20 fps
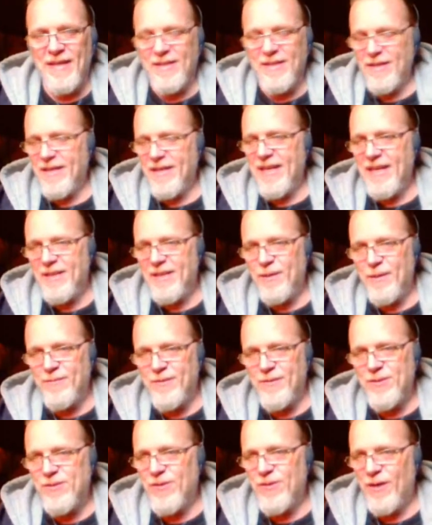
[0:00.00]
And again, you
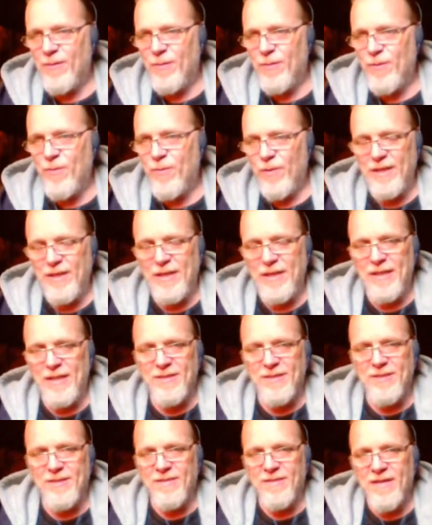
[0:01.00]
have to start with one of
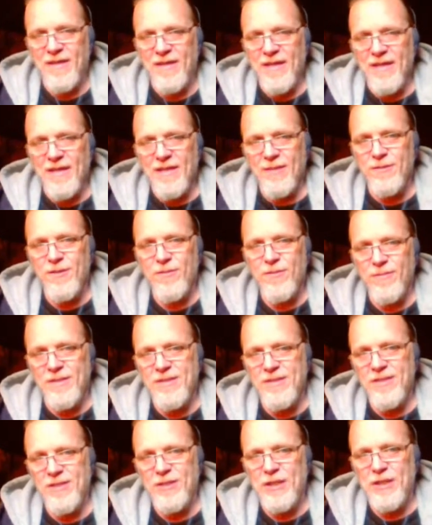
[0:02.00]
these. And here's 3
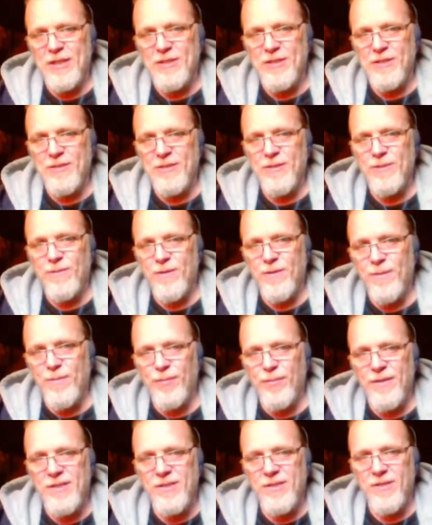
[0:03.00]
suggestions for the
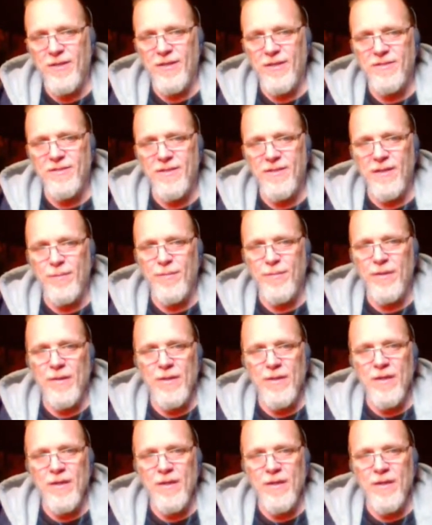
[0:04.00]
priest archetype.